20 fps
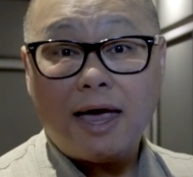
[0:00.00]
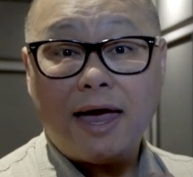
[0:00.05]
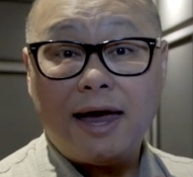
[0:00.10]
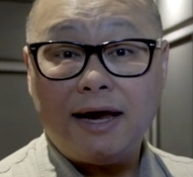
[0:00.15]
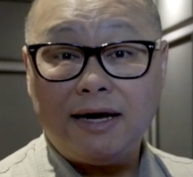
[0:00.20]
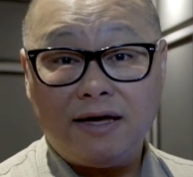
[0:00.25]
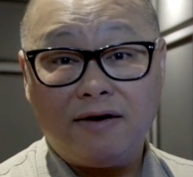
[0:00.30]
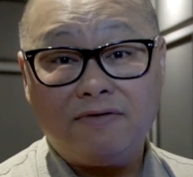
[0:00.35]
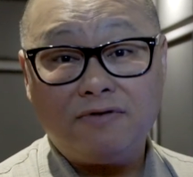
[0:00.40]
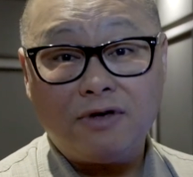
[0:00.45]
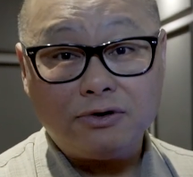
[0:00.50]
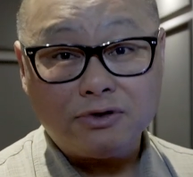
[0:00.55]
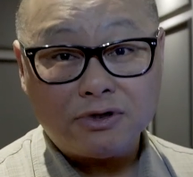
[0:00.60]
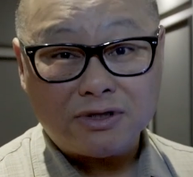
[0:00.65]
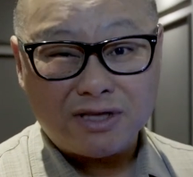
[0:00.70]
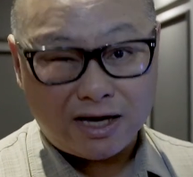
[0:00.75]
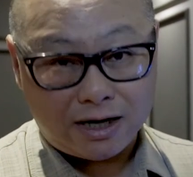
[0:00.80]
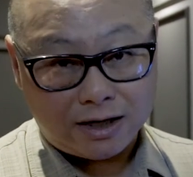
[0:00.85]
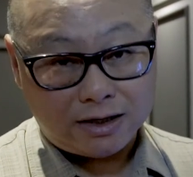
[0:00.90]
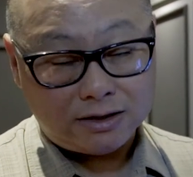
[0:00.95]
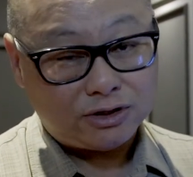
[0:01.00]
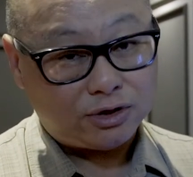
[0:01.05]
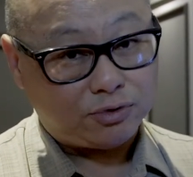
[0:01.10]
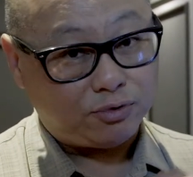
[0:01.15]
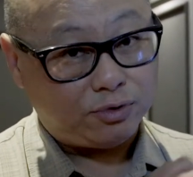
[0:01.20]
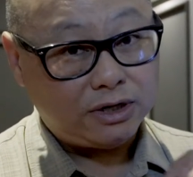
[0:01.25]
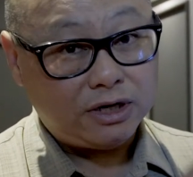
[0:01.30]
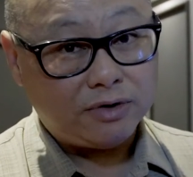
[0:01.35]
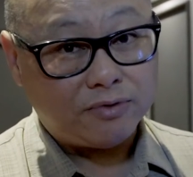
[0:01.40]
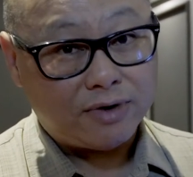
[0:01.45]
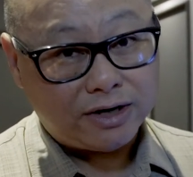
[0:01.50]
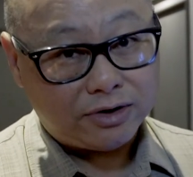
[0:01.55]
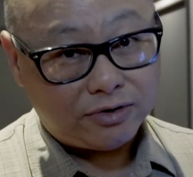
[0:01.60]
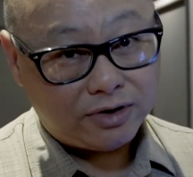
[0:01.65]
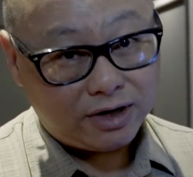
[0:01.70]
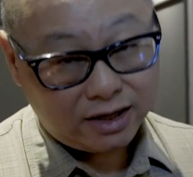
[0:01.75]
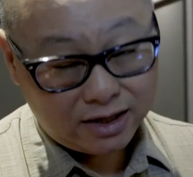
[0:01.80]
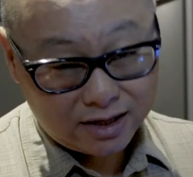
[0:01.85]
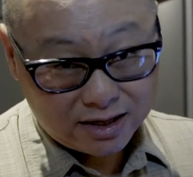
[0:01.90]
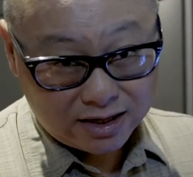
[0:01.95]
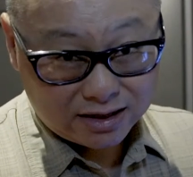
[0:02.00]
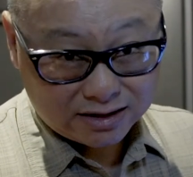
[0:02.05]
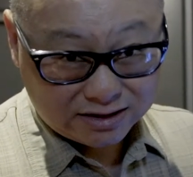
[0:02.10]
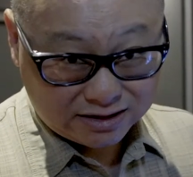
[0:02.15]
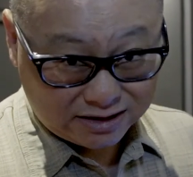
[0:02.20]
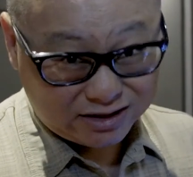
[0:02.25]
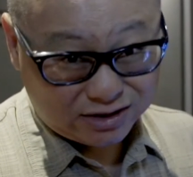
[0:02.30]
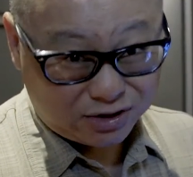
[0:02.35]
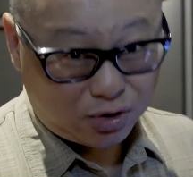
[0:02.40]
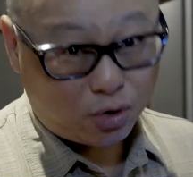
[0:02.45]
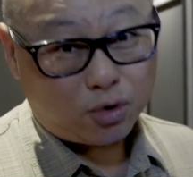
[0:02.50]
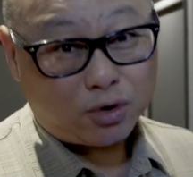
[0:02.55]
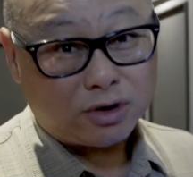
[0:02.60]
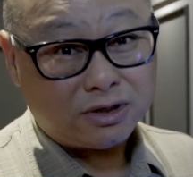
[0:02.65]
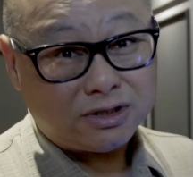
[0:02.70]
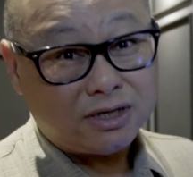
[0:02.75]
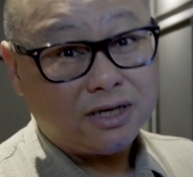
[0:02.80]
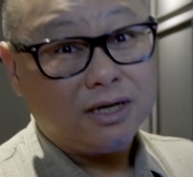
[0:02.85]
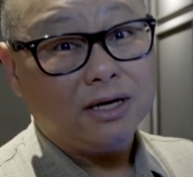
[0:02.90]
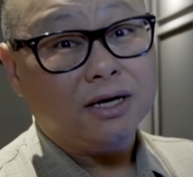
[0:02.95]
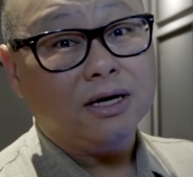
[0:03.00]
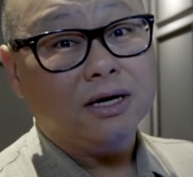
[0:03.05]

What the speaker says: Any of those things, 3D rendering, 6 cores,